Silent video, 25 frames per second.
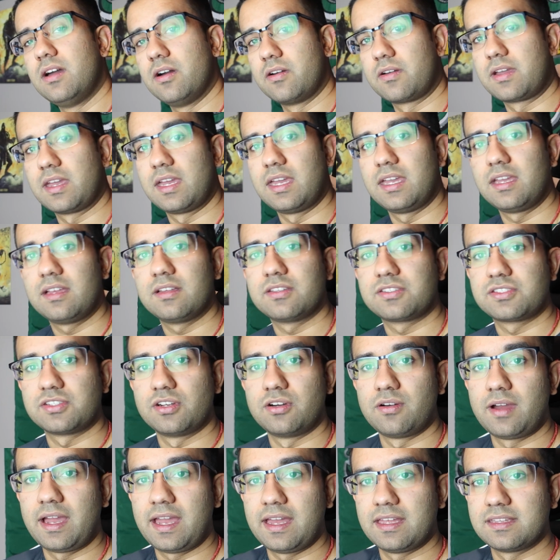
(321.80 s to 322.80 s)
Okay,
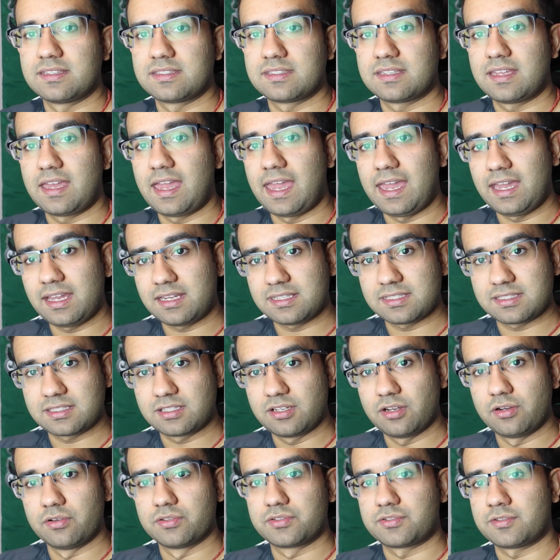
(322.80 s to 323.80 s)
so as x
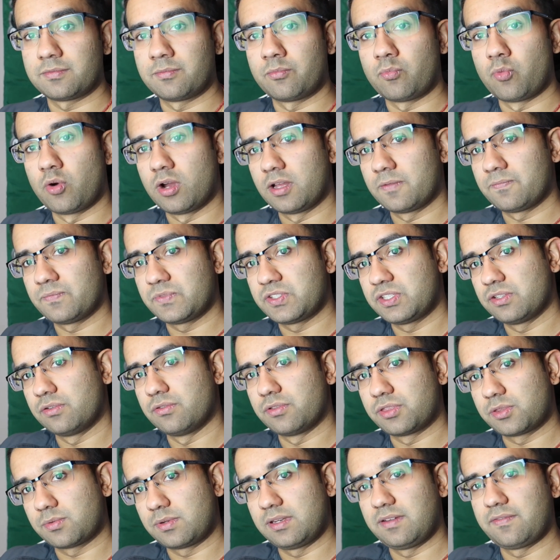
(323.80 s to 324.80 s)
goes from 1,
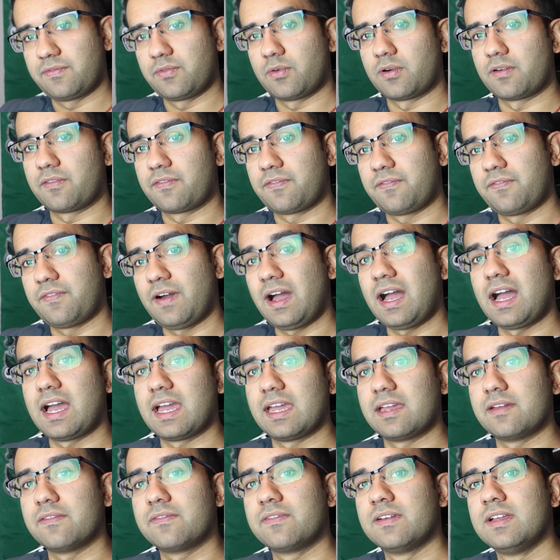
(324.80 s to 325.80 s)
2, 3, 4,
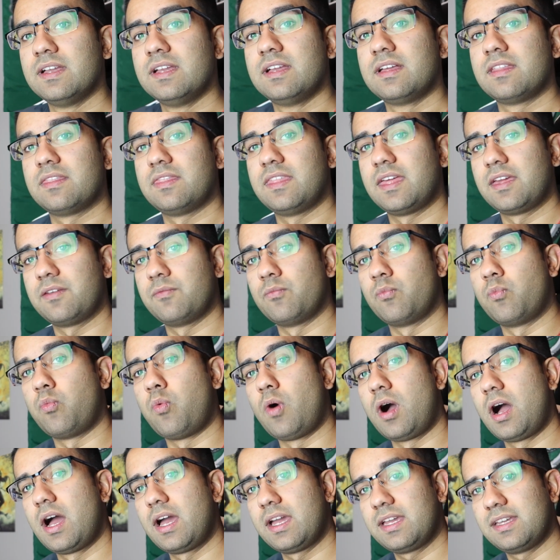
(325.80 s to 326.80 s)
5, then
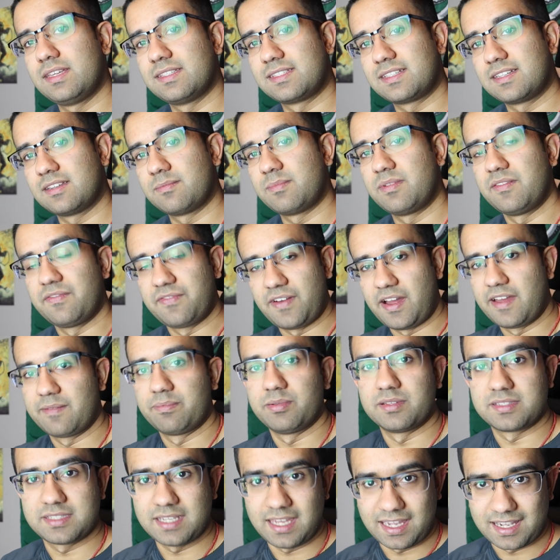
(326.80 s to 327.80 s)
y is going to be 5
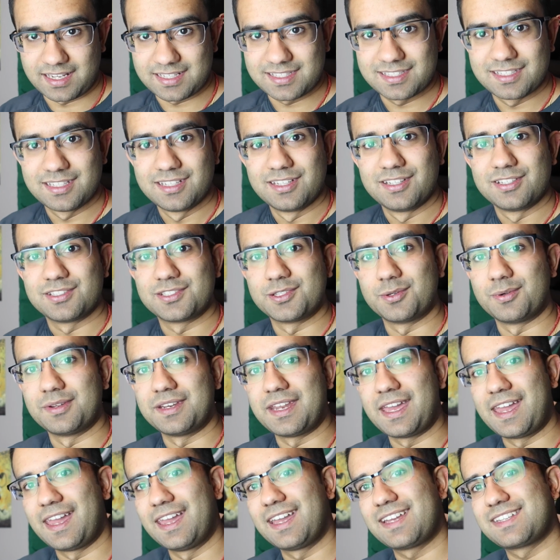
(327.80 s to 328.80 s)
plus x. So
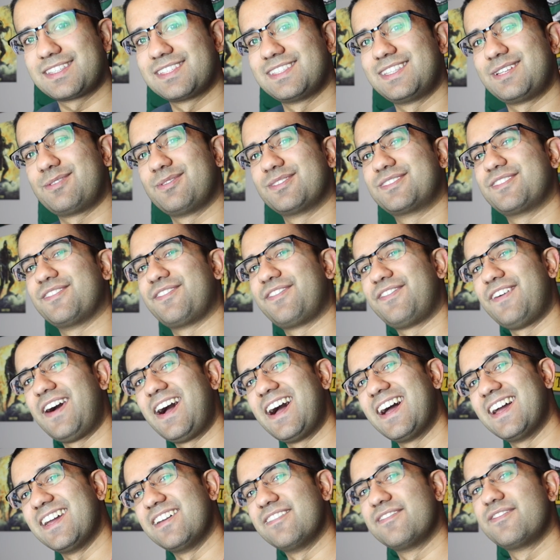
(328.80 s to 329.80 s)
when x is equal to
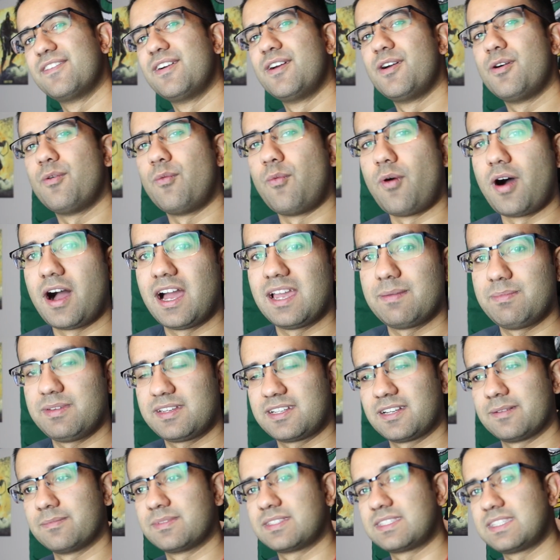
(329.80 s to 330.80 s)
5, y
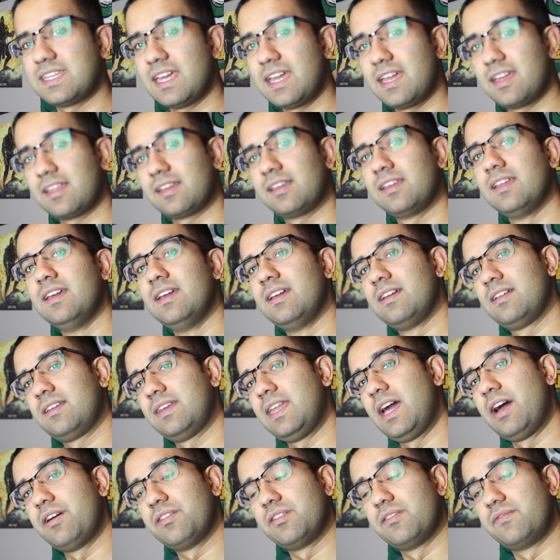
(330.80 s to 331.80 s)
becomes 10.
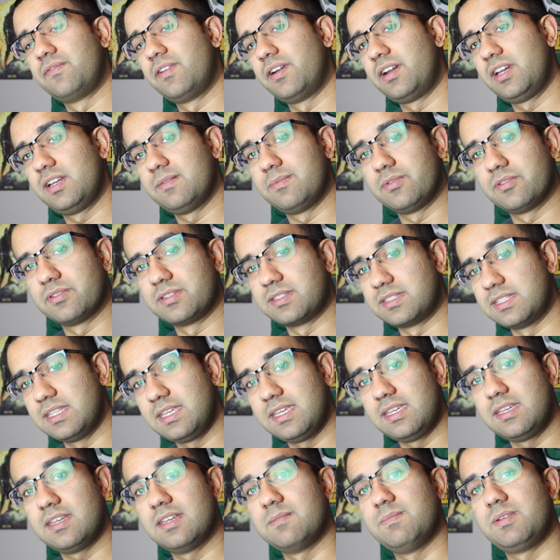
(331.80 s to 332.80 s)
Now the variable
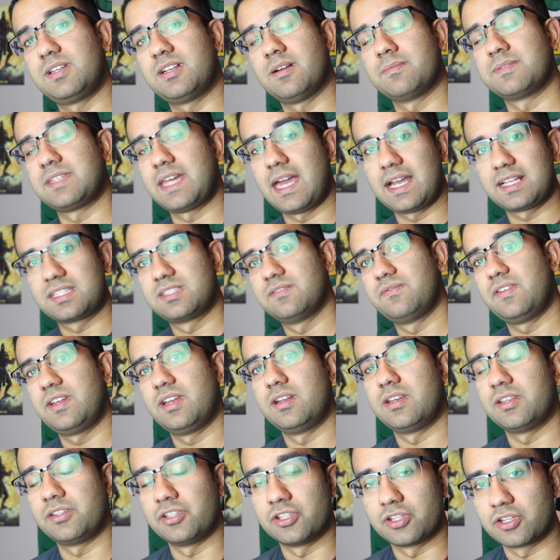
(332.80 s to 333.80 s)
z, it becomes
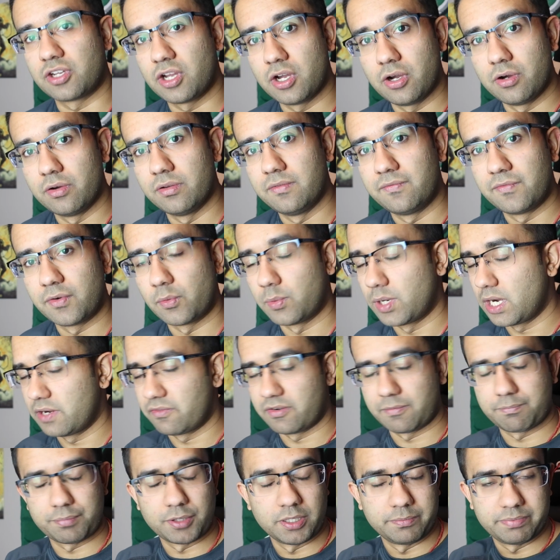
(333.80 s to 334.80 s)
activated in your code for
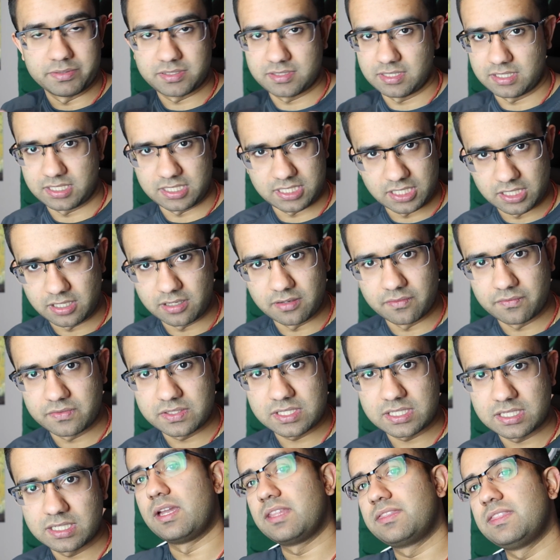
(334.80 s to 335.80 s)
whatever purpose it
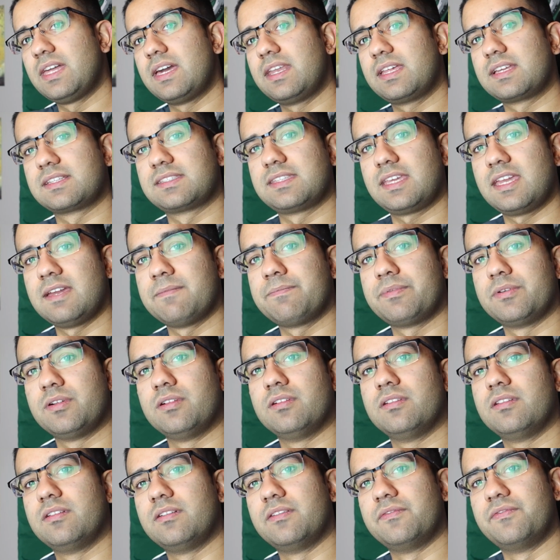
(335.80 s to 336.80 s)
serves. In that
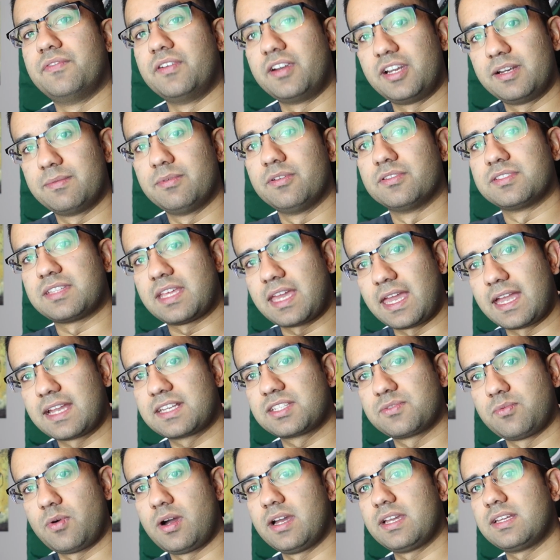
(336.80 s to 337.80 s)
example, variables
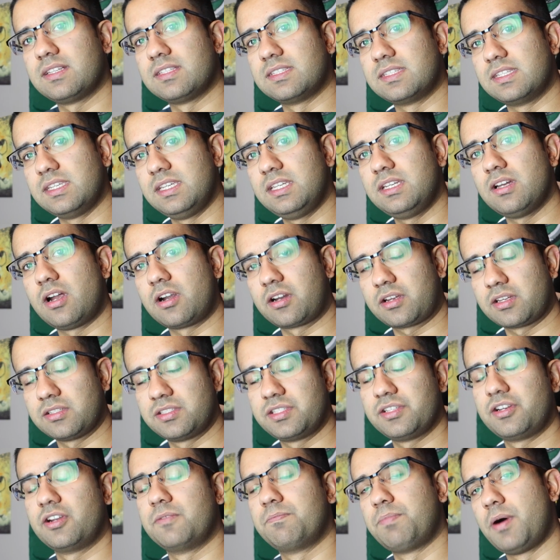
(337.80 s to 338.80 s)
x, y, and z are
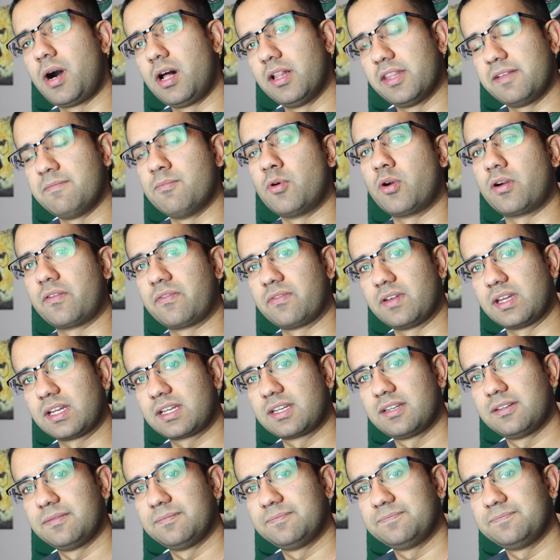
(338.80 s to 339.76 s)
considered polymorphic.